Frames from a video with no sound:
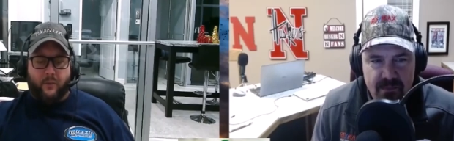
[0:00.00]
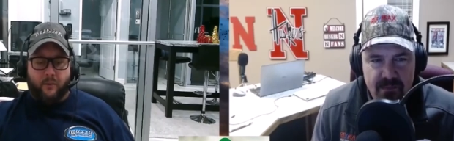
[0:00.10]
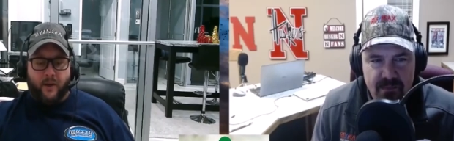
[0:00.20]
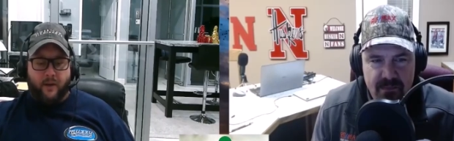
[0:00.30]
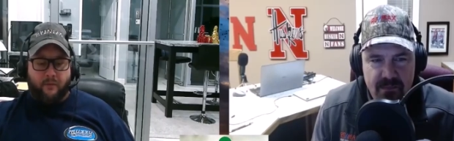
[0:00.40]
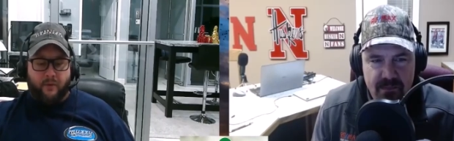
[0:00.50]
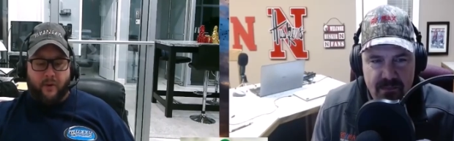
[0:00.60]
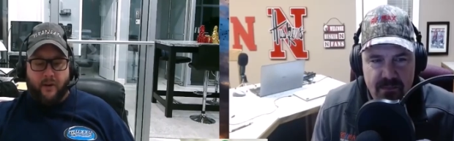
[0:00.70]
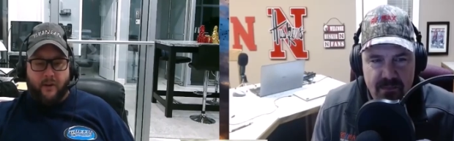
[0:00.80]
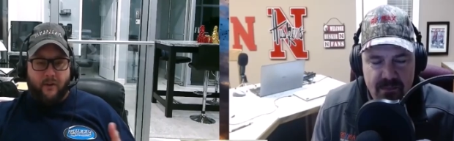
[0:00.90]
Speaker 1: We ran it for a
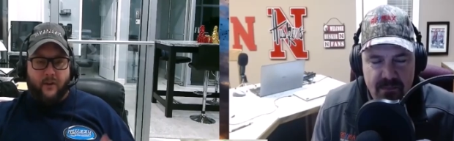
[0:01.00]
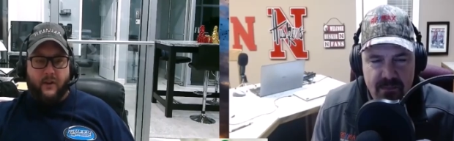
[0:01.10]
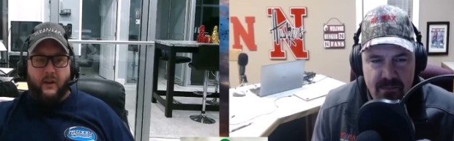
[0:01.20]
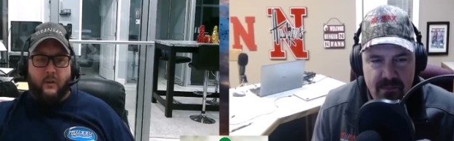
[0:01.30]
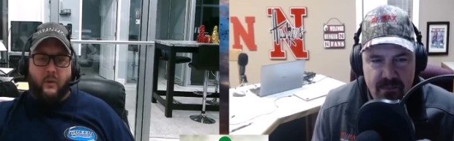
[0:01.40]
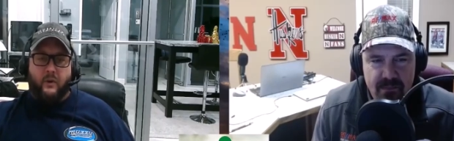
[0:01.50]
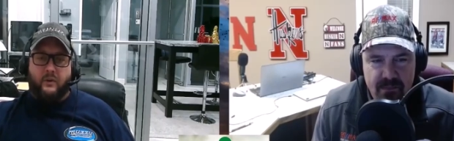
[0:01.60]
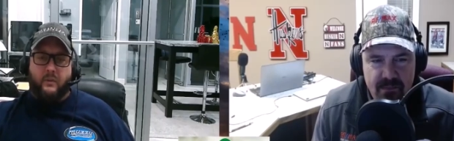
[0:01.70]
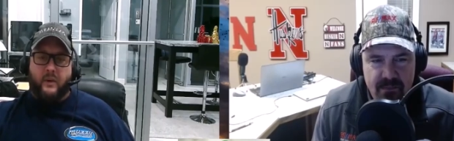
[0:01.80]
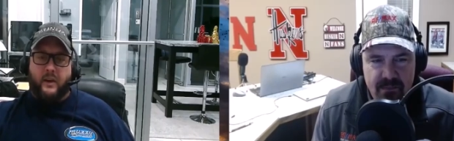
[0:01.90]
year, and then I walked
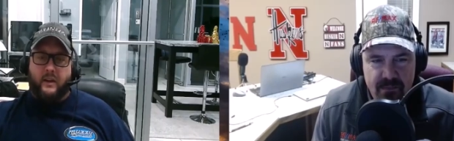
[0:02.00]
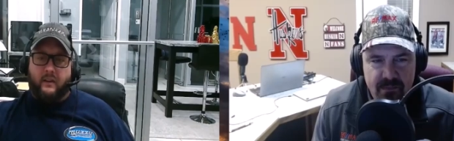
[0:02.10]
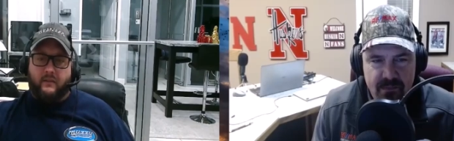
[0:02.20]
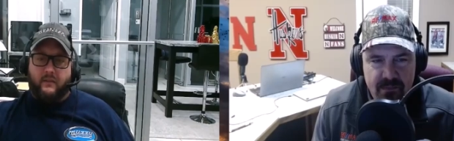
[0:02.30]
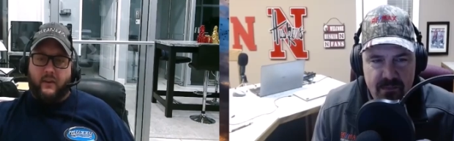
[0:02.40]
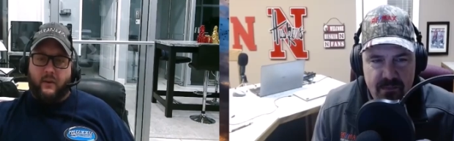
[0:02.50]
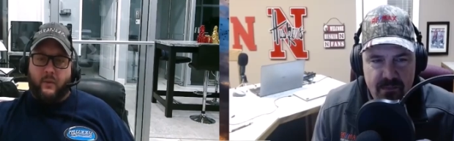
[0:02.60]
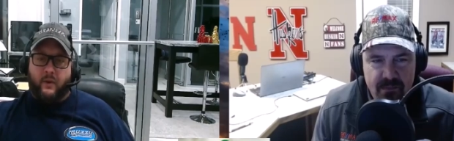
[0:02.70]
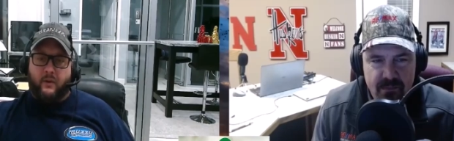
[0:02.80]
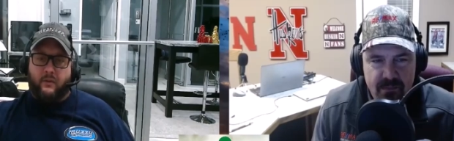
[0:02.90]
away, and here
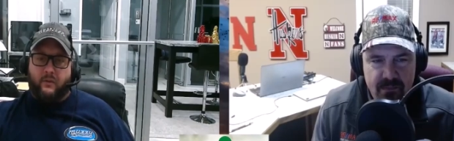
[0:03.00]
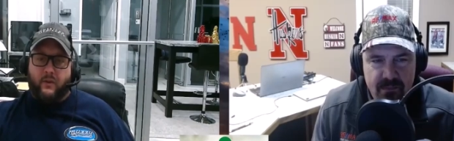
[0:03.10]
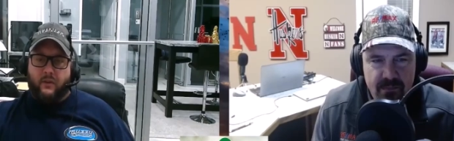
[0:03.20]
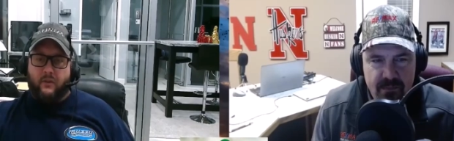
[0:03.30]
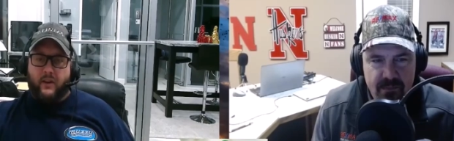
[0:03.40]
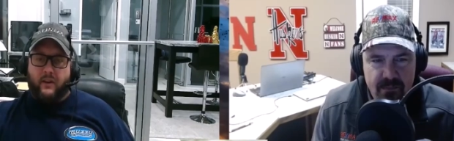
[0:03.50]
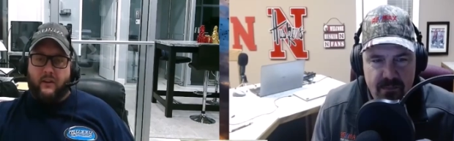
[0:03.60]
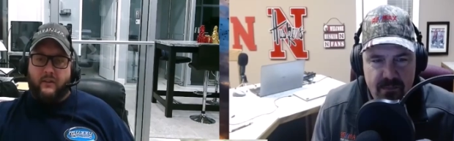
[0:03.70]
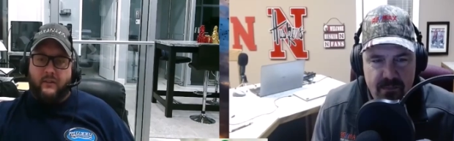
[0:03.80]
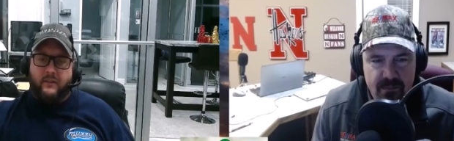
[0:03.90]
we are, three years later,
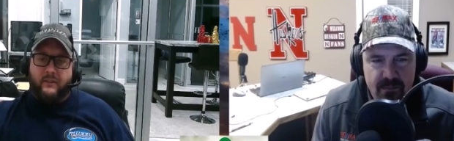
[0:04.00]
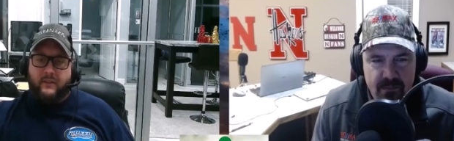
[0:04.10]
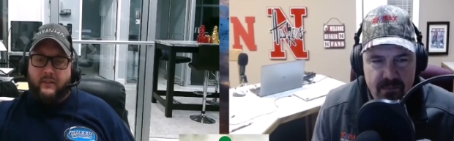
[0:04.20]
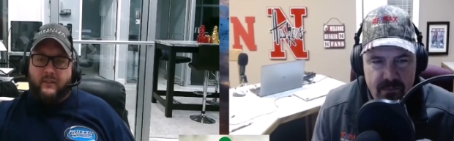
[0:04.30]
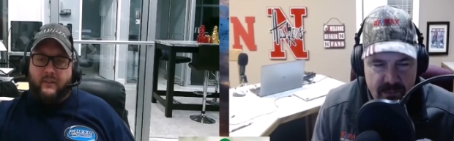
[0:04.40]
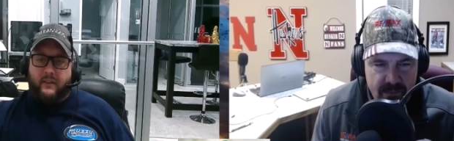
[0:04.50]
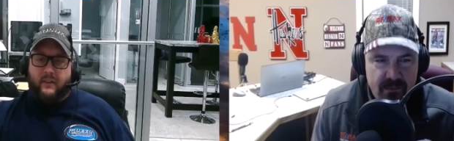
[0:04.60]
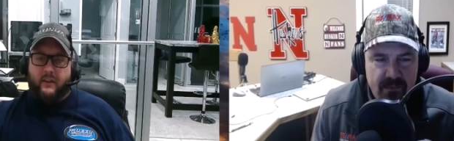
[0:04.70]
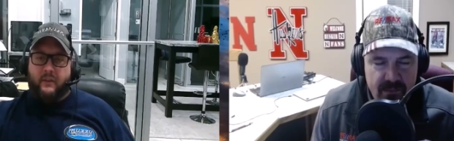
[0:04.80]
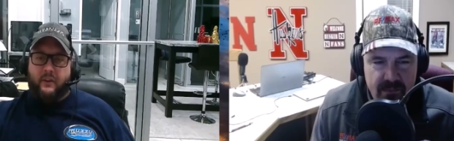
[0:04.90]

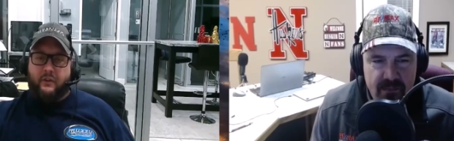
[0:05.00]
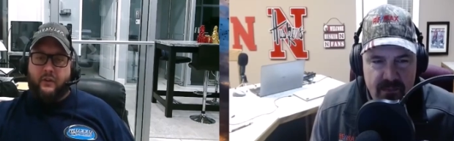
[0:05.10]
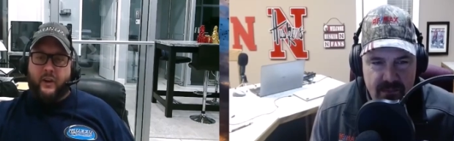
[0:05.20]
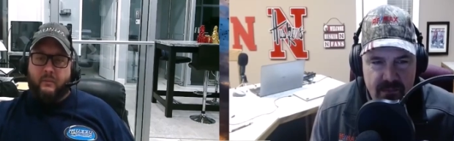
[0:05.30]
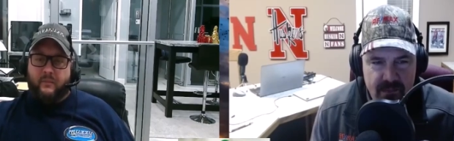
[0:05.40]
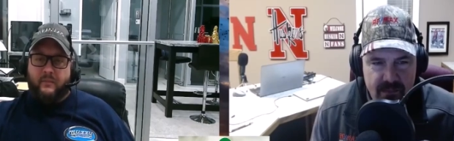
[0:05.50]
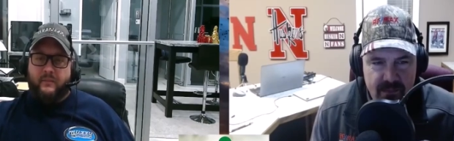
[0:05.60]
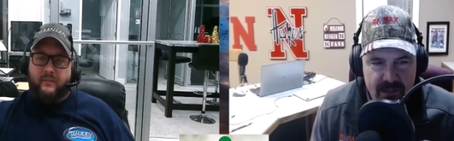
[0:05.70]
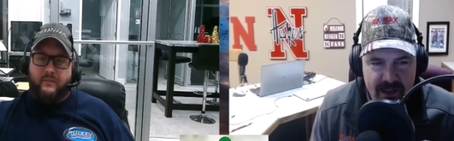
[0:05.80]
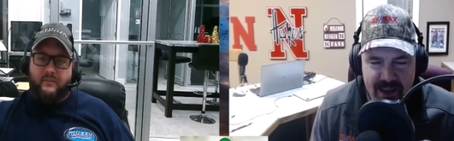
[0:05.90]
living the dream.
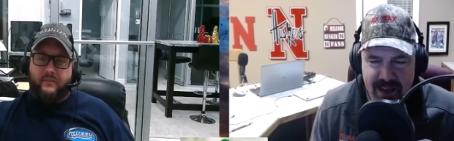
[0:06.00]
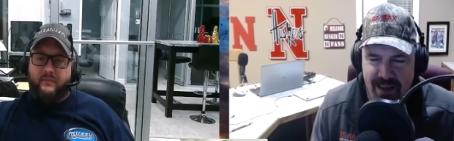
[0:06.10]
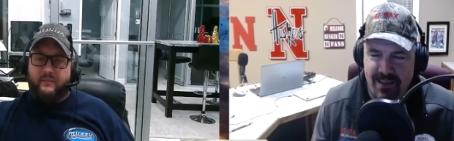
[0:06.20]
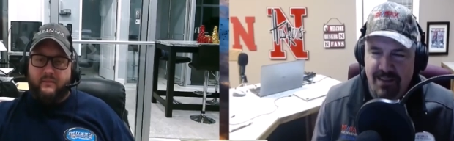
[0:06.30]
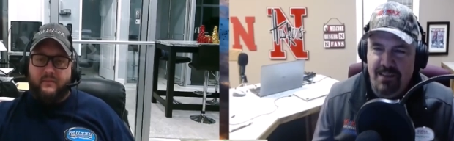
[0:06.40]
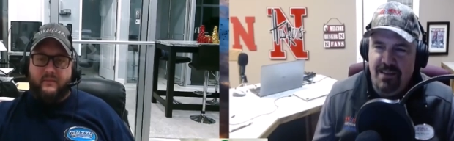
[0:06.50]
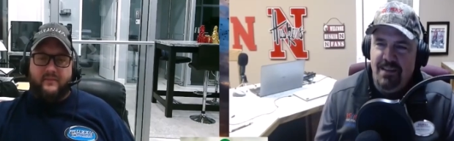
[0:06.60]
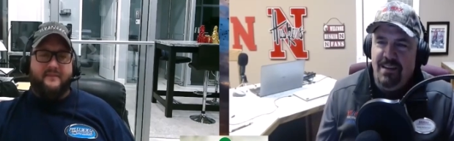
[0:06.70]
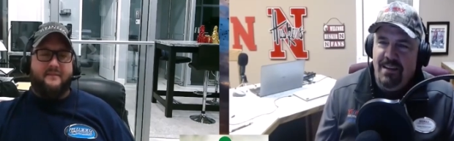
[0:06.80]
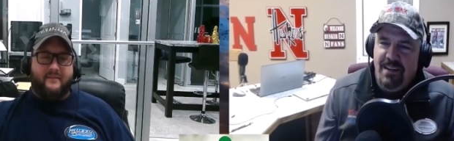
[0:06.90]
Speaker 2: Yeah,
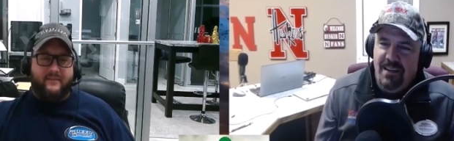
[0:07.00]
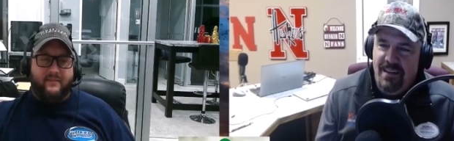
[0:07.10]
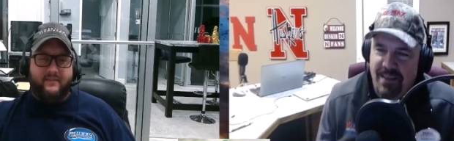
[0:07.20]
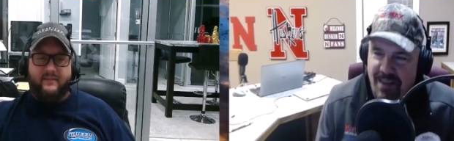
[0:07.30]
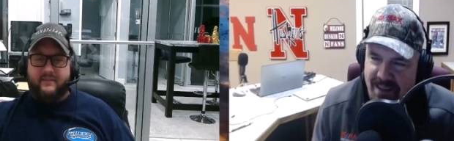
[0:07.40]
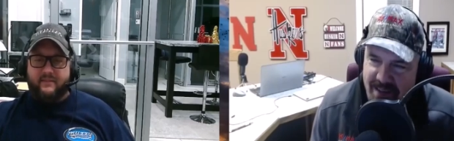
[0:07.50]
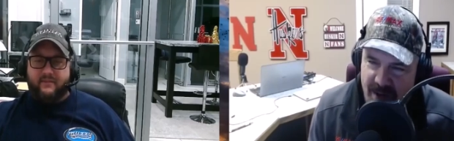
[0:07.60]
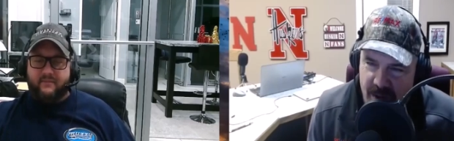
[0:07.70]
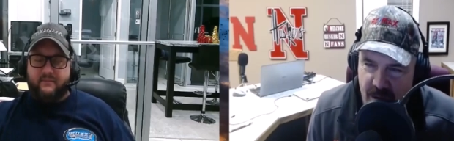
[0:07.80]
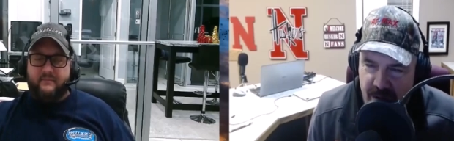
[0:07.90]
that's
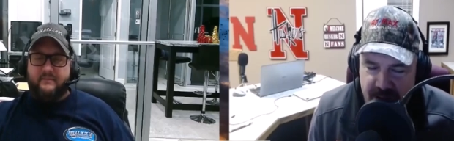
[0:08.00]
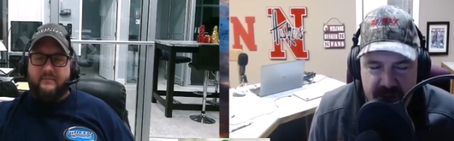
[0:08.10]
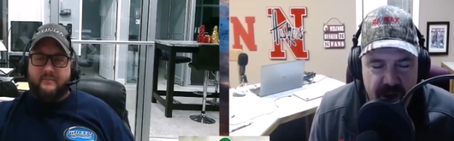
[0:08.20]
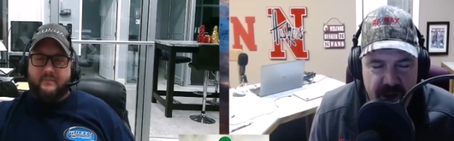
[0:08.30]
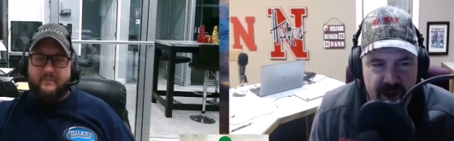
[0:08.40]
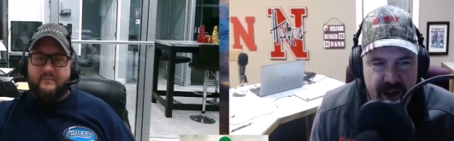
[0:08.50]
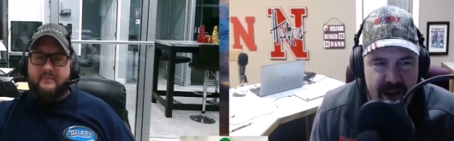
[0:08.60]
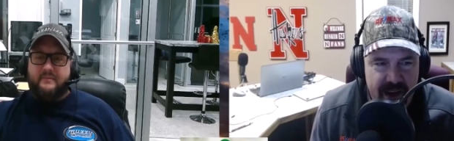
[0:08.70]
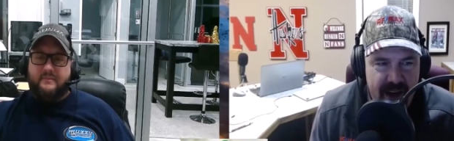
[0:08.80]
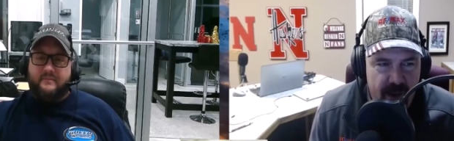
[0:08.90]
cool. And so you
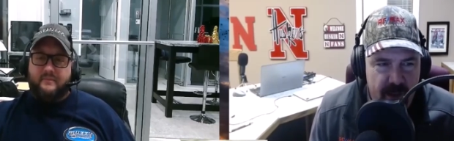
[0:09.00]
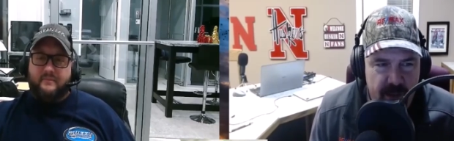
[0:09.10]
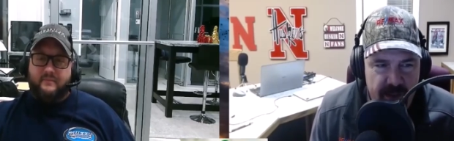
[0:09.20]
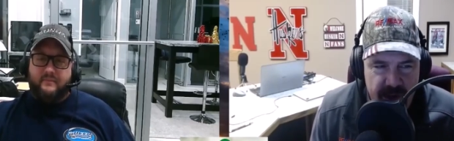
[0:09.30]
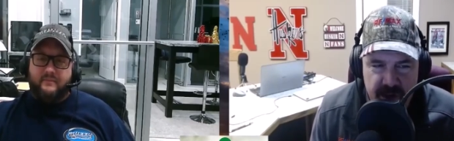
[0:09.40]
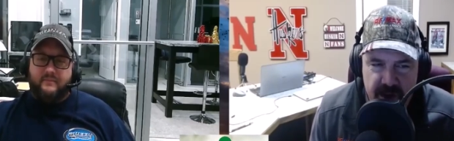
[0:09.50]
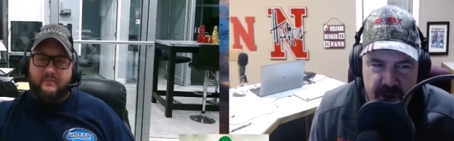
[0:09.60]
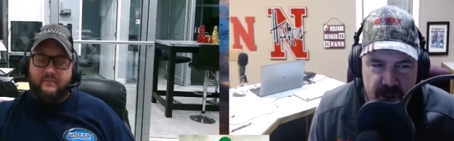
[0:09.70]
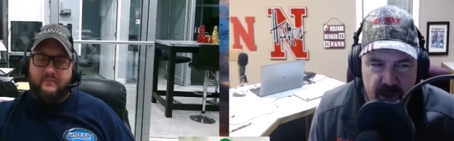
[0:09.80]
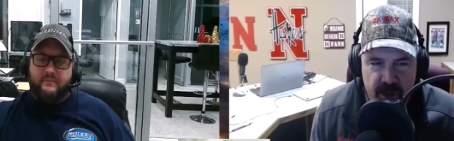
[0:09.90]
did. Uh, did you
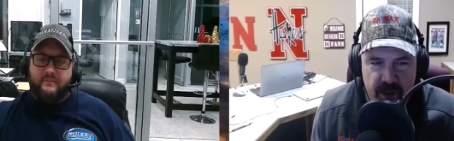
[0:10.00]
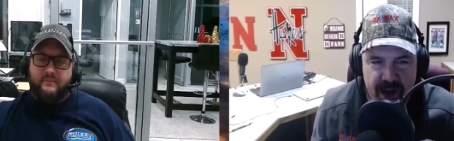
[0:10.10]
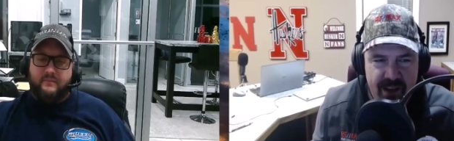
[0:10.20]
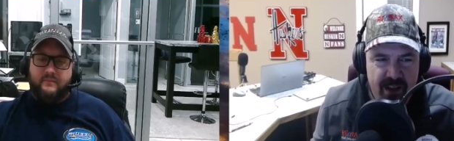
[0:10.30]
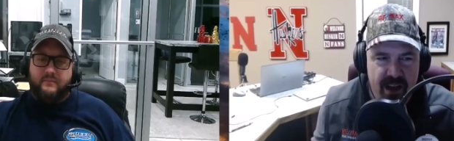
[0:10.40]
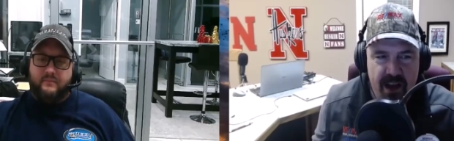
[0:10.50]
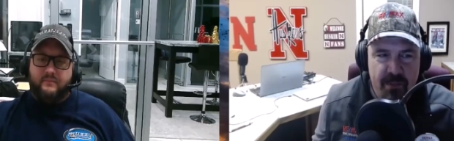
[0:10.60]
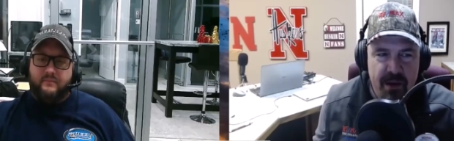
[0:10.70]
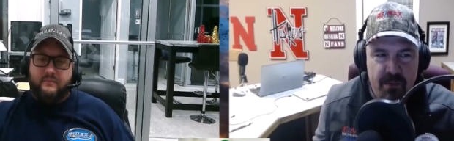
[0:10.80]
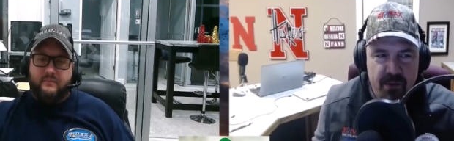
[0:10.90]
do like a lot of
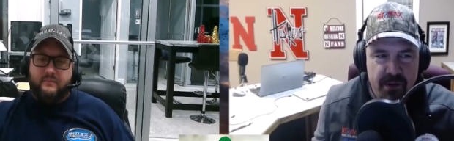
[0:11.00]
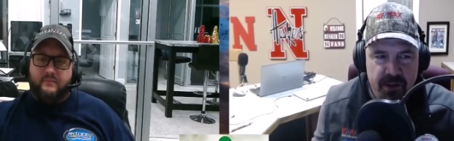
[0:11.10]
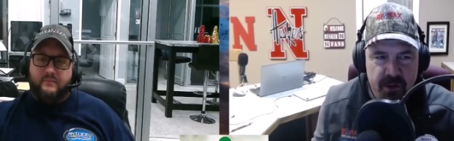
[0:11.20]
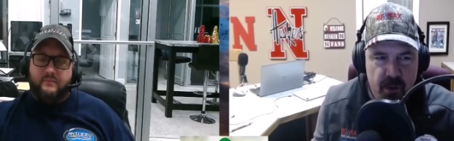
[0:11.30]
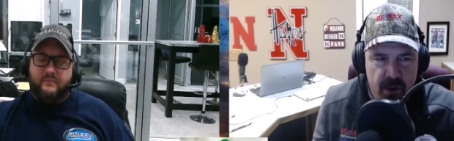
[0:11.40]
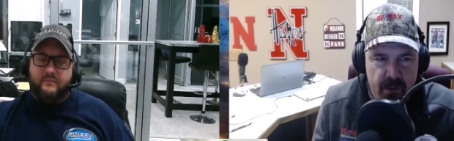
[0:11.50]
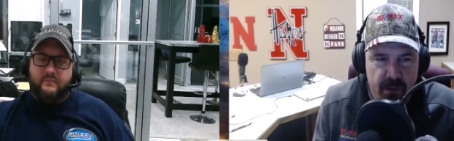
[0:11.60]
people? Did you work